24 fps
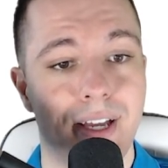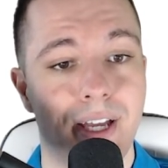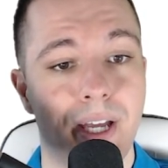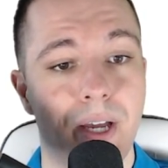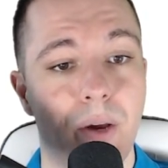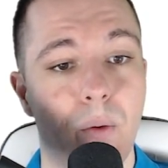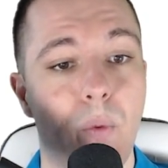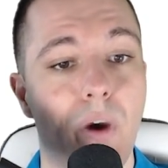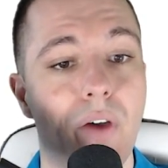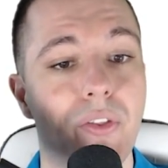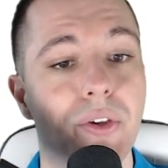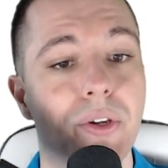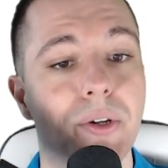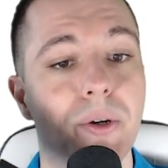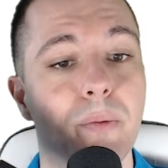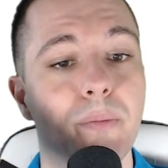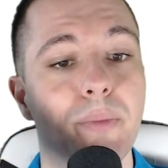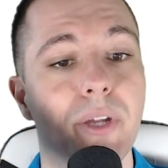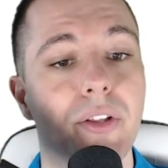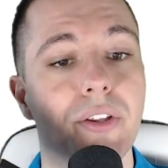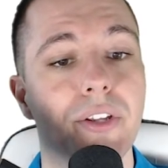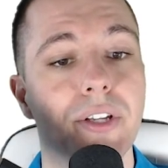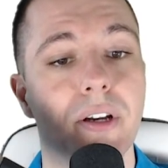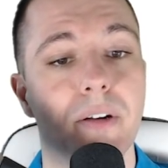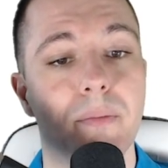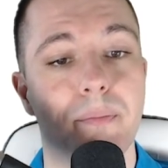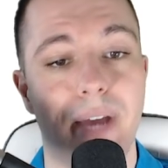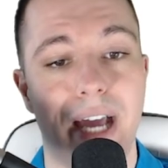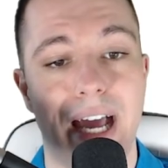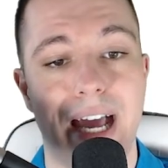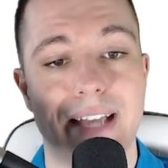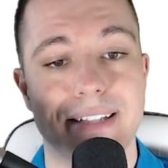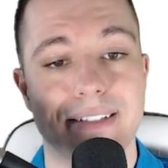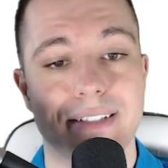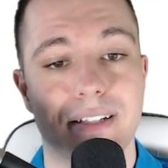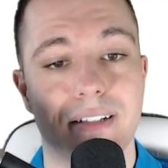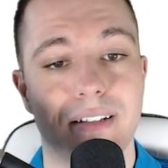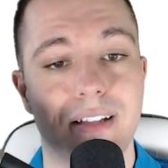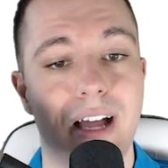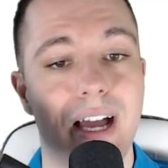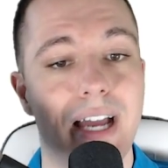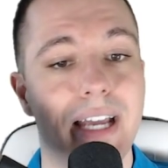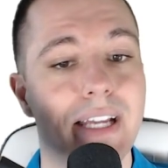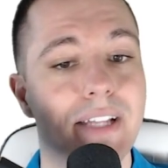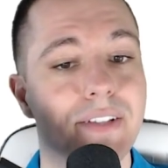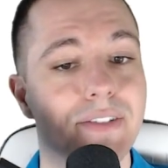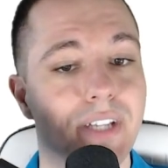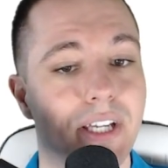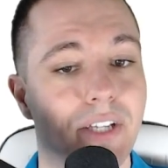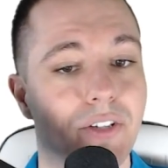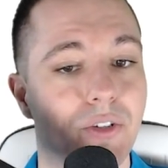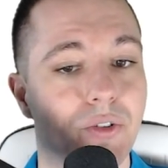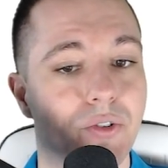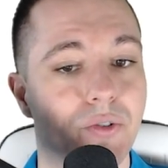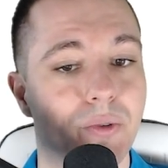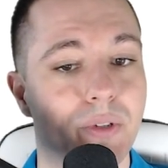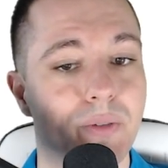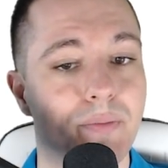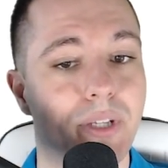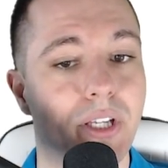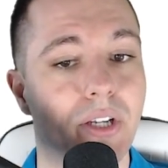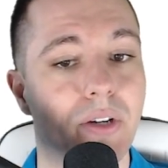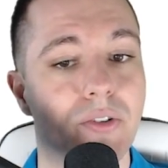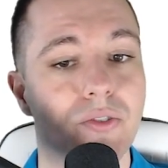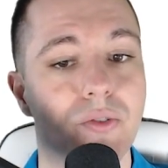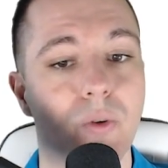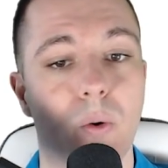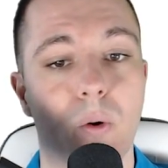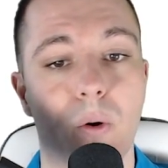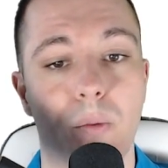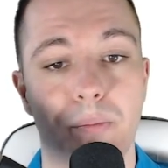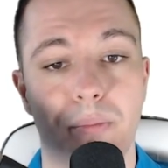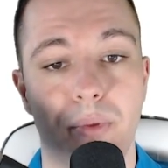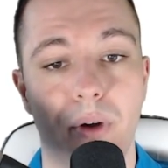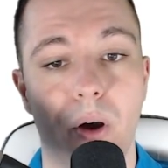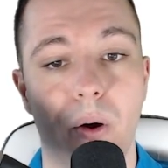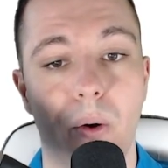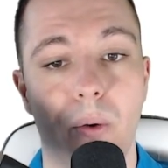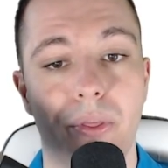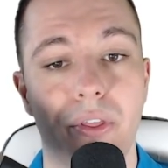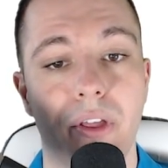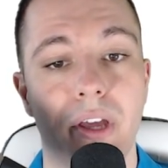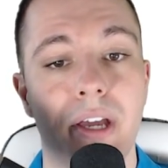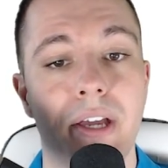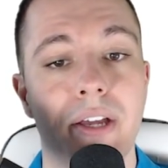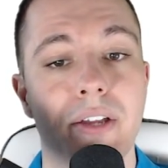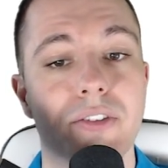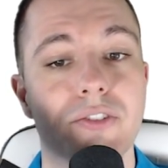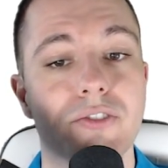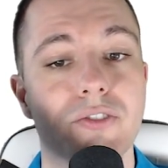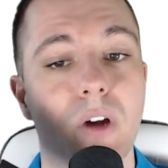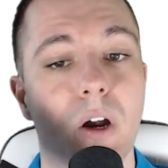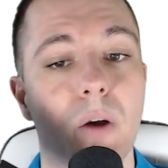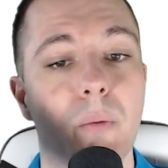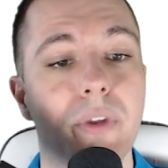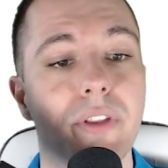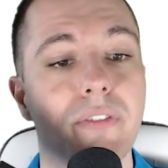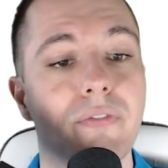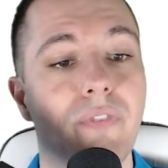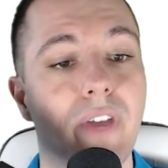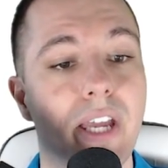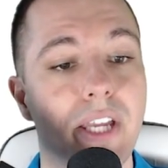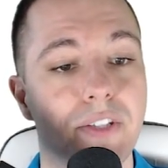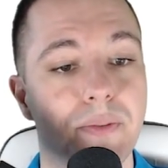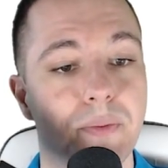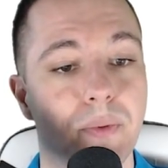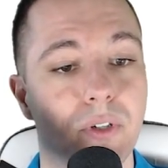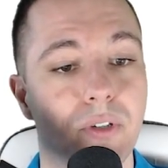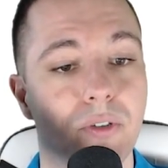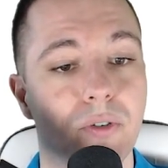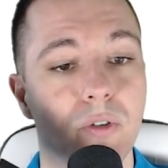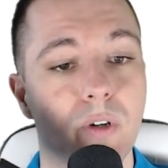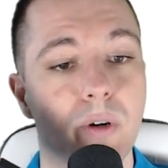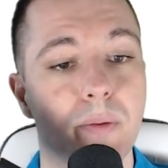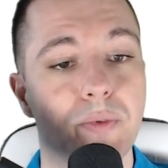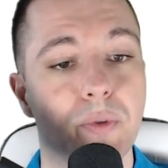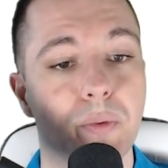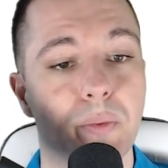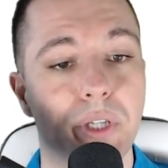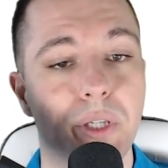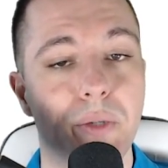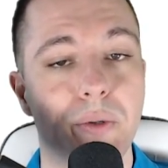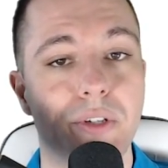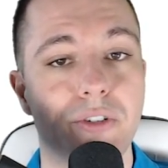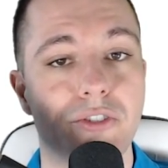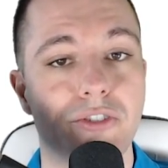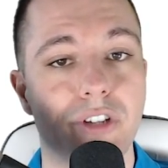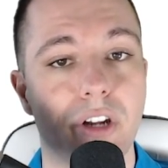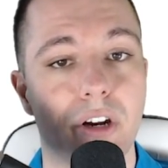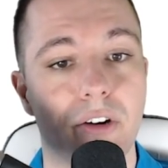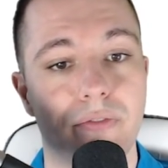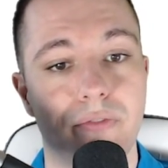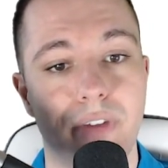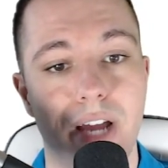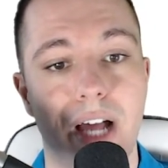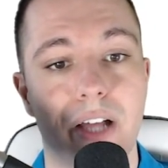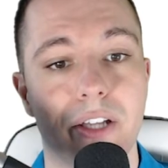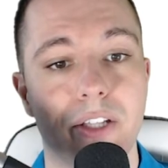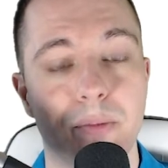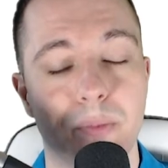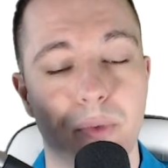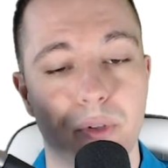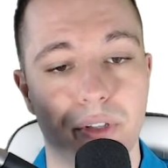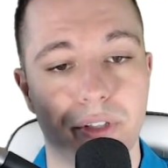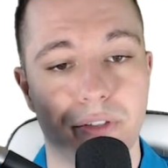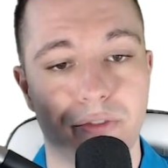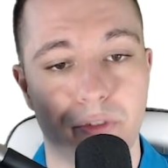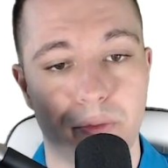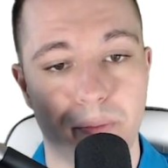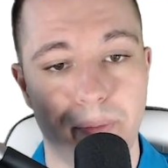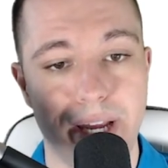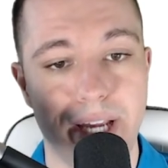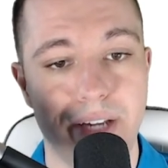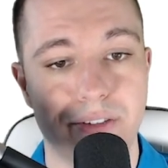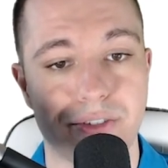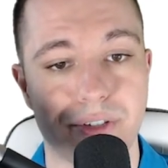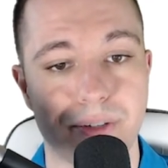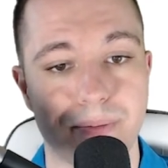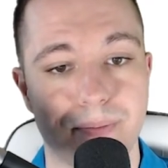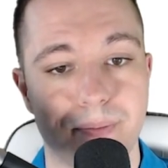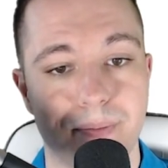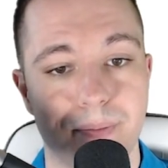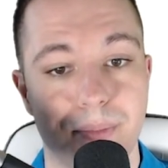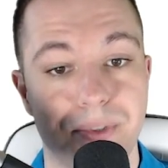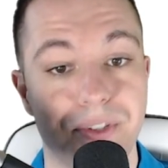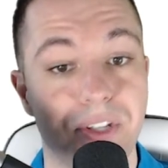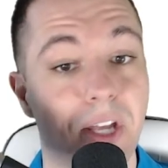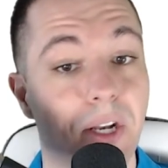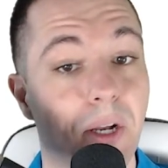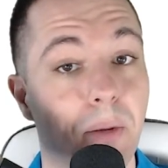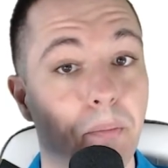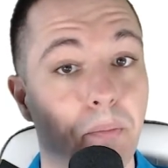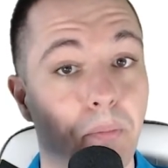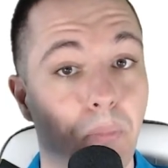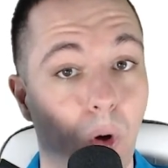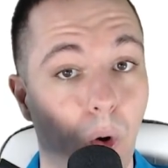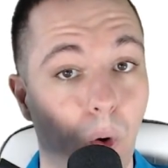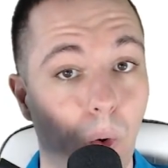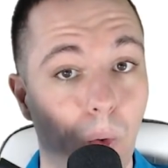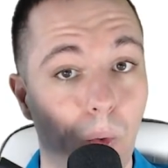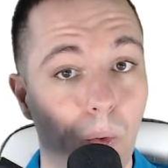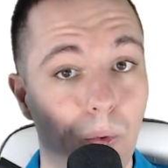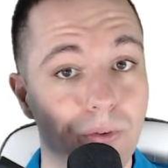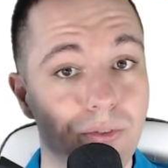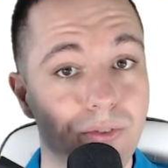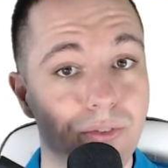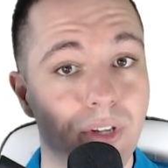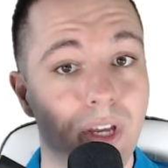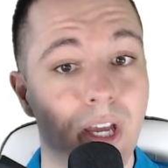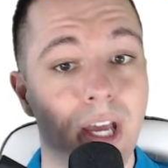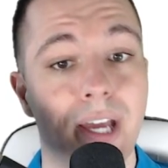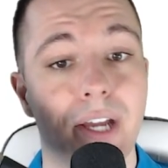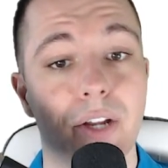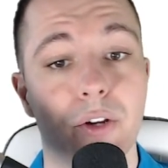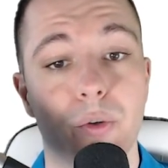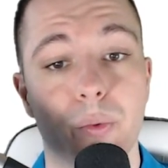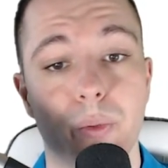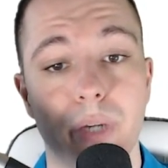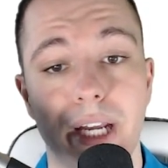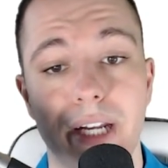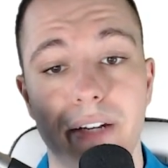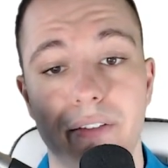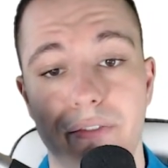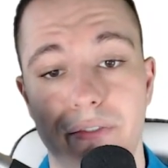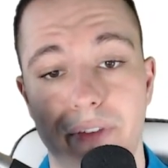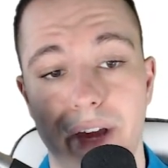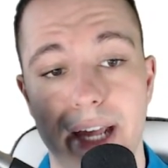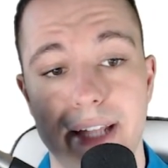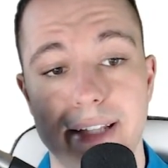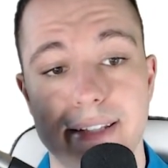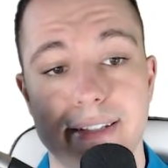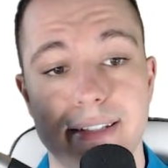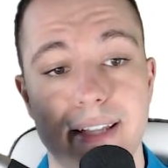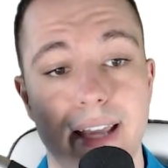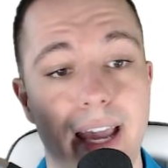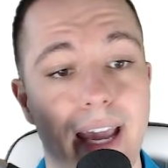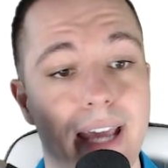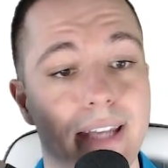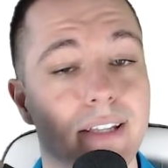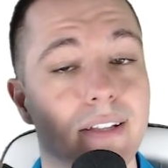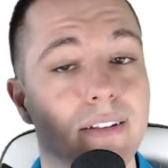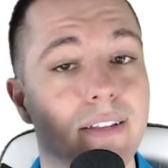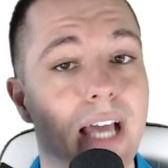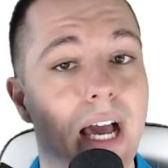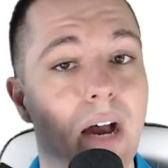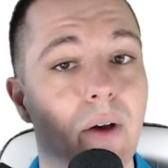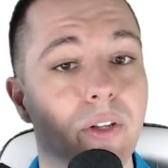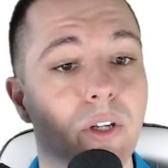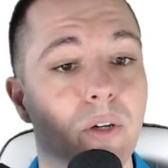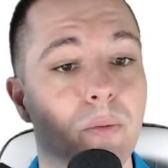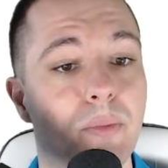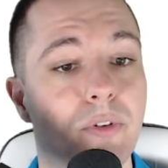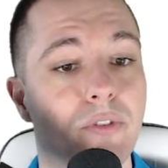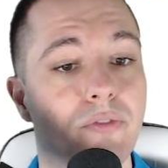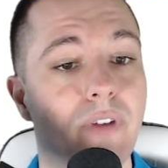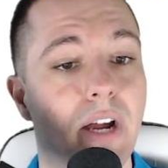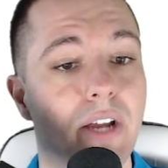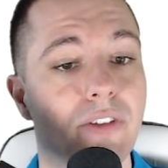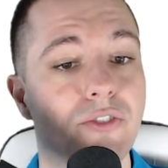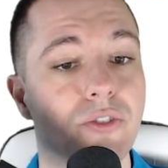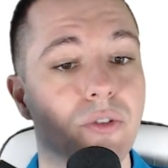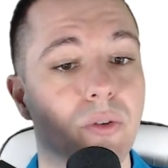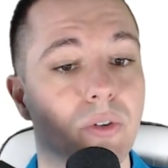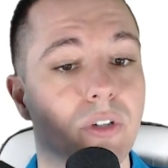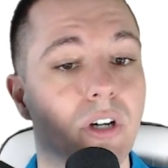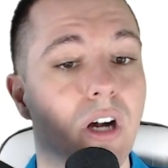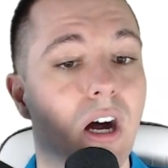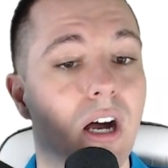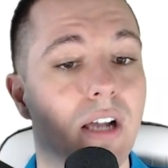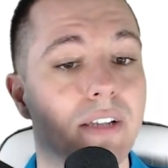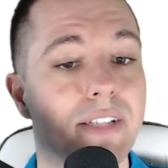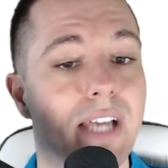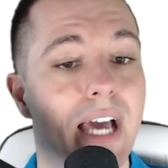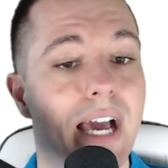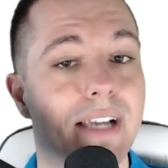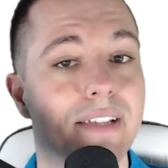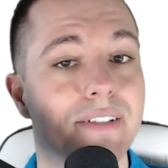Whether you're building on past clients, industry peers, or both, start with Facebook groups where you can share valuable information, set up polls, create events, and allow your professional contacts